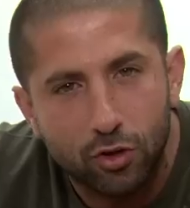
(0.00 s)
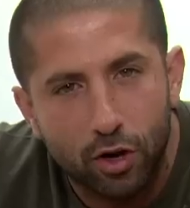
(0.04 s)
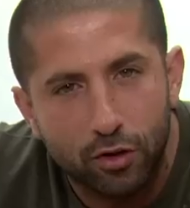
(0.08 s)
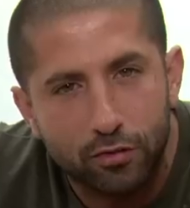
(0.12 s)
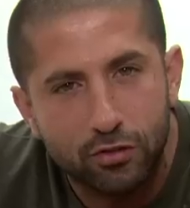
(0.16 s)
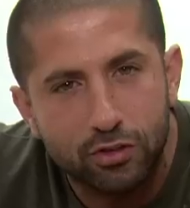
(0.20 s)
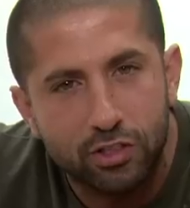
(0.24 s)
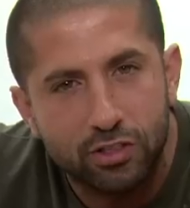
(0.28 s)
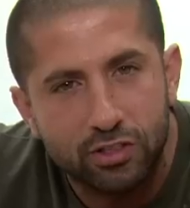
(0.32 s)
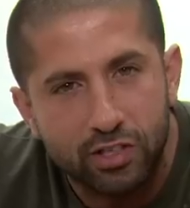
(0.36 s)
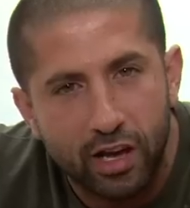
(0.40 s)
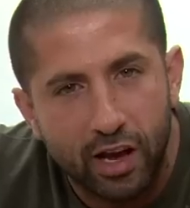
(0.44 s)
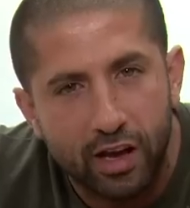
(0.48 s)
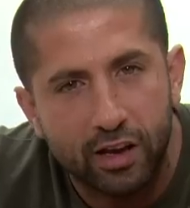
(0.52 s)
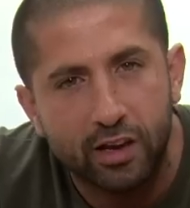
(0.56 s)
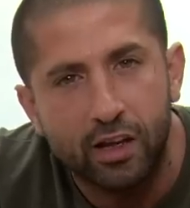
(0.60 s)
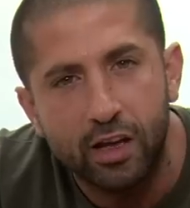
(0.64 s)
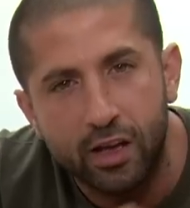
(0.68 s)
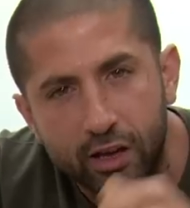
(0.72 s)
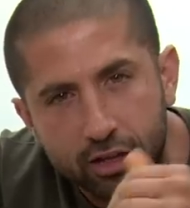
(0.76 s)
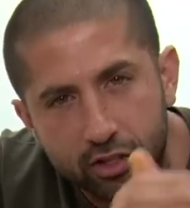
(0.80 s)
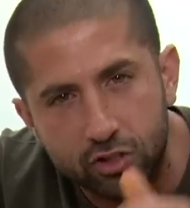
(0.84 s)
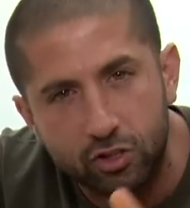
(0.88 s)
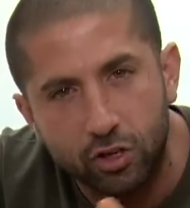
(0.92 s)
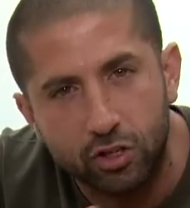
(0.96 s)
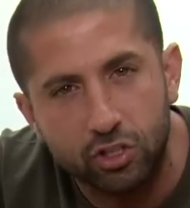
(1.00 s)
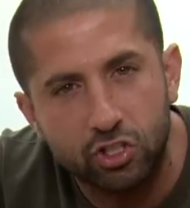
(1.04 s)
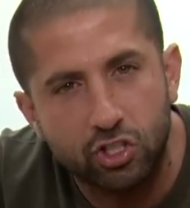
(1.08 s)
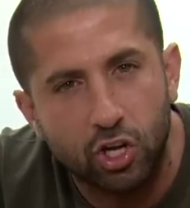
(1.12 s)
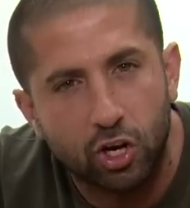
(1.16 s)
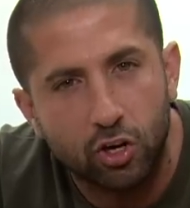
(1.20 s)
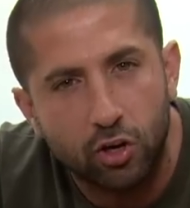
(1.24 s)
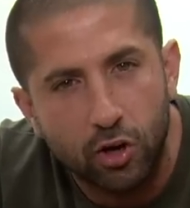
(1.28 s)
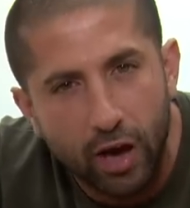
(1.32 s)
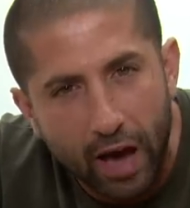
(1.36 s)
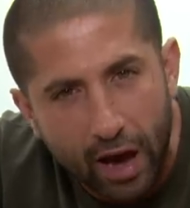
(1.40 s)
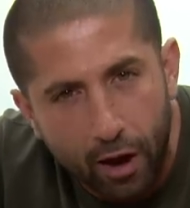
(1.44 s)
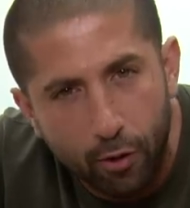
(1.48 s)
you over to Dan. He's going to show
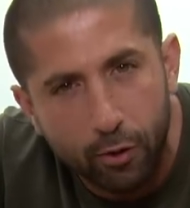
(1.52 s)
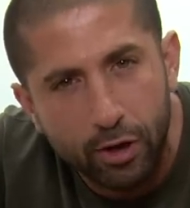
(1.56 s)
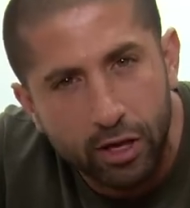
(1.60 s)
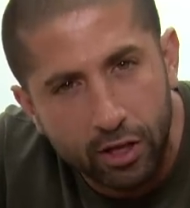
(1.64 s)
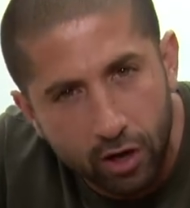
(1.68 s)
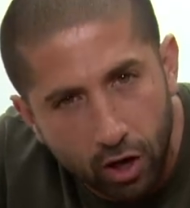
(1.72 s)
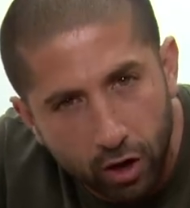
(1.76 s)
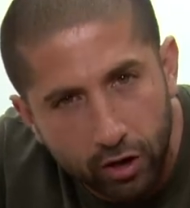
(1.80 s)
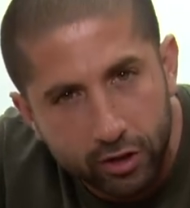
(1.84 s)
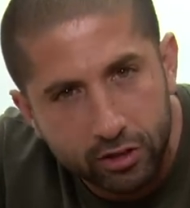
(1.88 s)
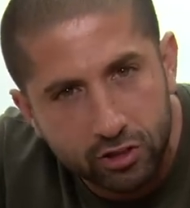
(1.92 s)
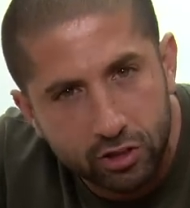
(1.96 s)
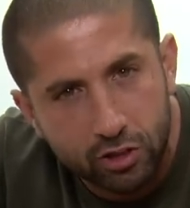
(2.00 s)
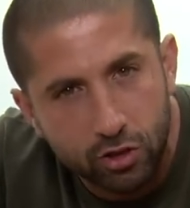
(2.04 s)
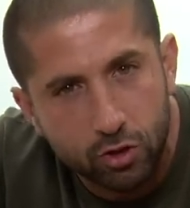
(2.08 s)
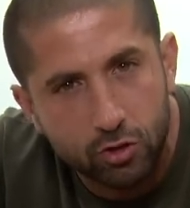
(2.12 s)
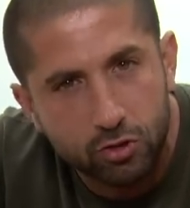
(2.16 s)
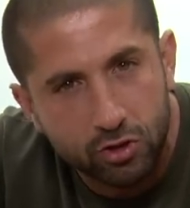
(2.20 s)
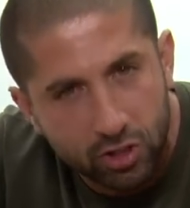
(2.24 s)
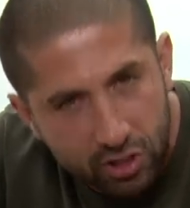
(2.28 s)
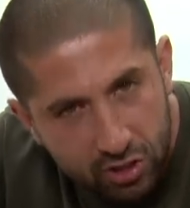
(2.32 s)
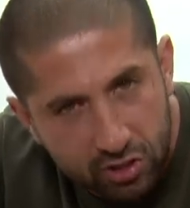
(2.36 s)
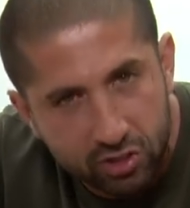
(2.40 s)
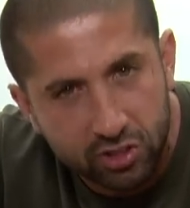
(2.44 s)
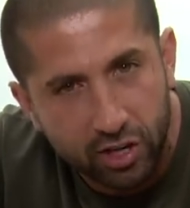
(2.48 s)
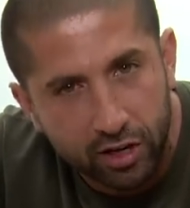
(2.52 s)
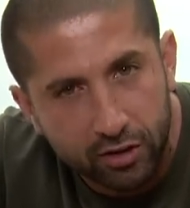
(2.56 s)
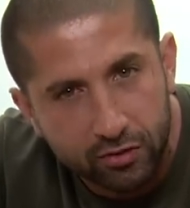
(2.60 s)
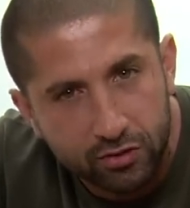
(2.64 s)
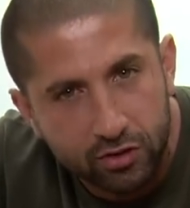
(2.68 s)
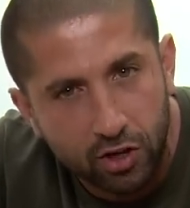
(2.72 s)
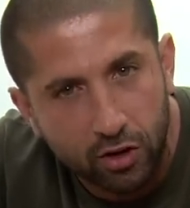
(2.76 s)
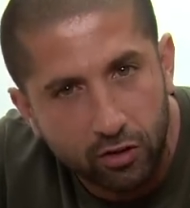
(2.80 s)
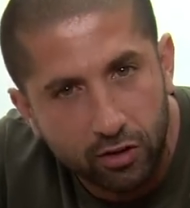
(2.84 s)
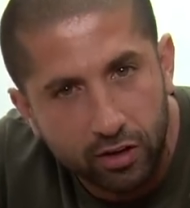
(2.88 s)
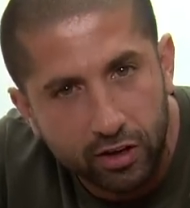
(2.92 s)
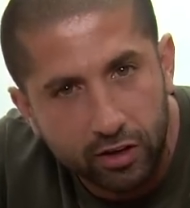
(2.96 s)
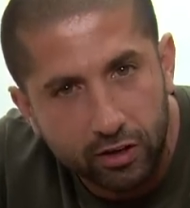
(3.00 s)
you how he likes to use his
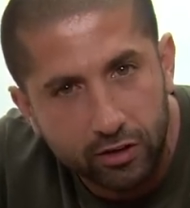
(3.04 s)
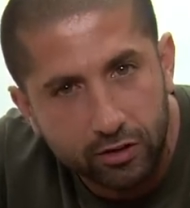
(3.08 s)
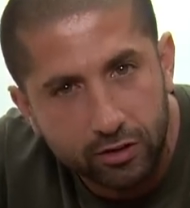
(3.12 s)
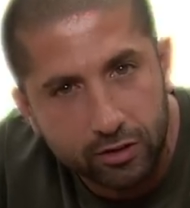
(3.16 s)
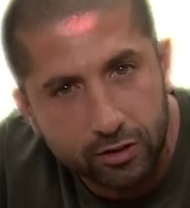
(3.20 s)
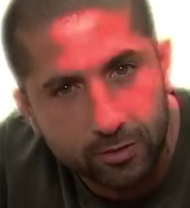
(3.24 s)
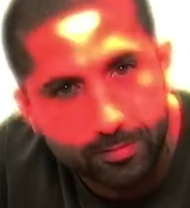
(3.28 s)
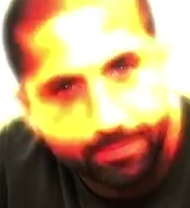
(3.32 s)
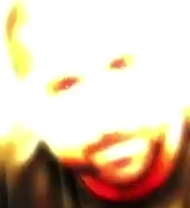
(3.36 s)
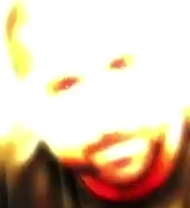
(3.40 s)
Safezone leaders.